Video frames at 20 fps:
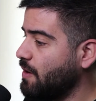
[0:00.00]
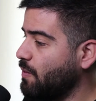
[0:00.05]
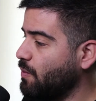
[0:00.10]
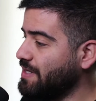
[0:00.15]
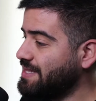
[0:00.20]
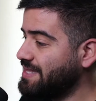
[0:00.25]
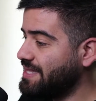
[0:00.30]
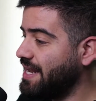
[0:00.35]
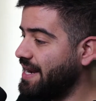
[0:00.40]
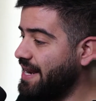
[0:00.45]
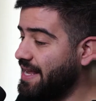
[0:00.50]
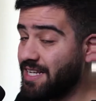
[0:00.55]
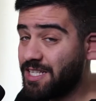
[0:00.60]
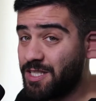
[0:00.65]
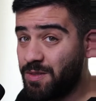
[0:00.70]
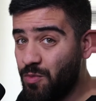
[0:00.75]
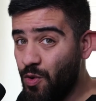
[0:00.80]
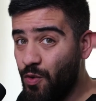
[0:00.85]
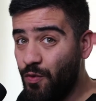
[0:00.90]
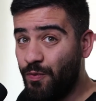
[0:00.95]
what the
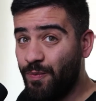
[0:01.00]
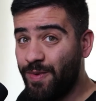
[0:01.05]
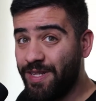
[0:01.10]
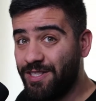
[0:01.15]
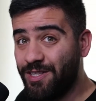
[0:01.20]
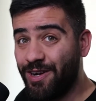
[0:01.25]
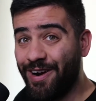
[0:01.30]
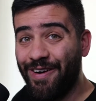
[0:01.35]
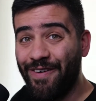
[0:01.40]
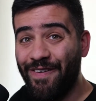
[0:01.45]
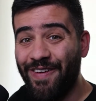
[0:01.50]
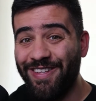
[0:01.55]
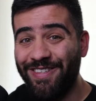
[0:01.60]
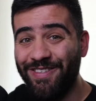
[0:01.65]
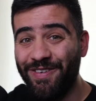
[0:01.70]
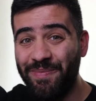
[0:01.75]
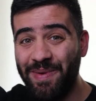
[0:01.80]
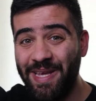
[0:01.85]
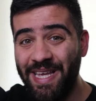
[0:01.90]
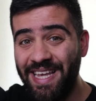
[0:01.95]
next movements are going
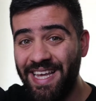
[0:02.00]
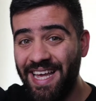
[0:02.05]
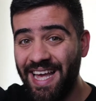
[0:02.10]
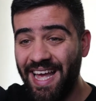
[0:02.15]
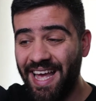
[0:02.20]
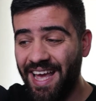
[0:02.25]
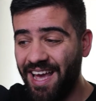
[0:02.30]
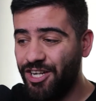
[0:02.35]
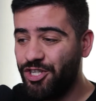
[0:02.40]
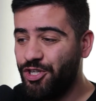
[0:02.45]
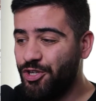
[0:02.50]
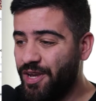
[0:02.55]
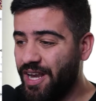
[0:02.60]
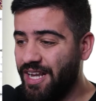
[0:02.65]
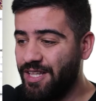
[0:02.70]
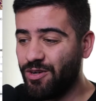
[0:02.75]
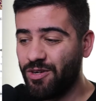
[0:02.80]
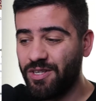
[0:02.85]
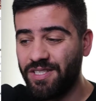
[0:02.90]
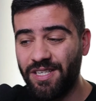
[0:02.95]
to be,
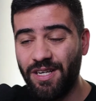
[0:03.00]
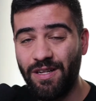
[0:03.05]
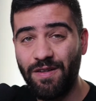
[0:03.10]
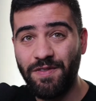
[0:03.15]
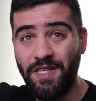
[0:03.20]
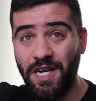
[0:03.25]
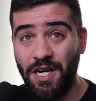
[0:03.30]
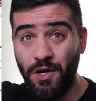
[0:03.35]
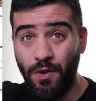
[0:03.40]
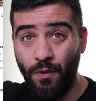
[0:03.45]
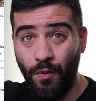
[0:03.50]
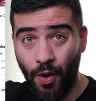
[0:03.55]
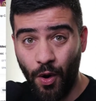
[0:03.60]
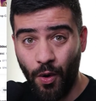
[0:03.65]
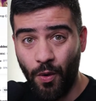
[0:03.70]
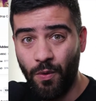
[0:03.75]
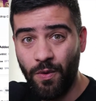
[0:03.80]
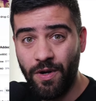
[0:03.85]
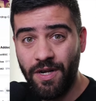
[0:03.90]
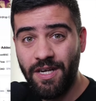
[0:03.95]
educate ourselves and
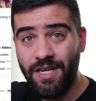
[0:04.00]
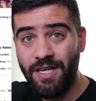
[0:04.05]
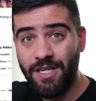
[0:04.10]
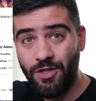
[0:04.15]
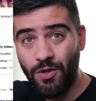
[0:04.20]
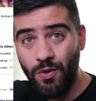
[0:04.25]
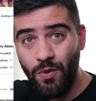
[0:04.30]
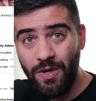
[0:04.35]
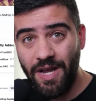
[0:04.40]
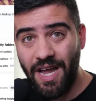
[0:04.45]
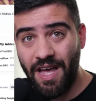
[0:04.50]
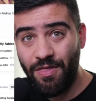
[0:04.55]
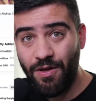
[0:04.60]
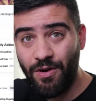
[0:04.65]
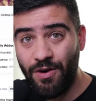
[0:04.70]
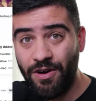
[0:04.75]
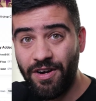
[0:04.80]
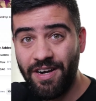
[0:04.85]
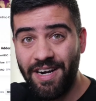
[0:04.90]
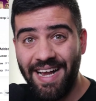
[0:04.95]
grow
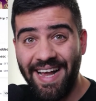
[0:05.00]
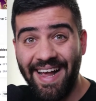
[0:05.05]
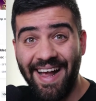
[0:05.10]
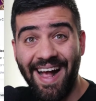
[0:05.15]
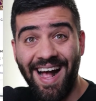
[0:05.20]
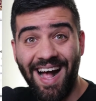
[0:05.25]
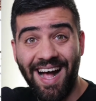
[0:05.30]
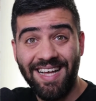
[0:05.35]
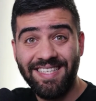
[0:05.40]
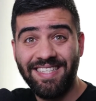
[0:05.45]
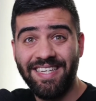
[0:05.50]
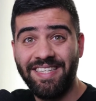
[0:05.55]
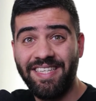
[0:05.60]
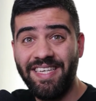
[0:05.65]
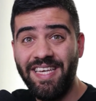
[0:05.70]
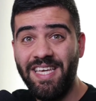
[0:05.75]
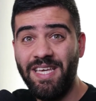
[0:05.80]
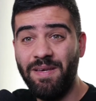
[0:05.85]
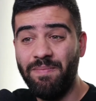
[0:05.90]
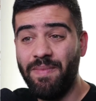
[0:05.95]
together as a
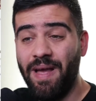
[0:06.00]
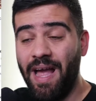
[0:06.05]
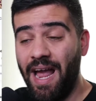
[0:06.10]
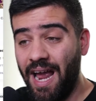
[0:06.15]
team.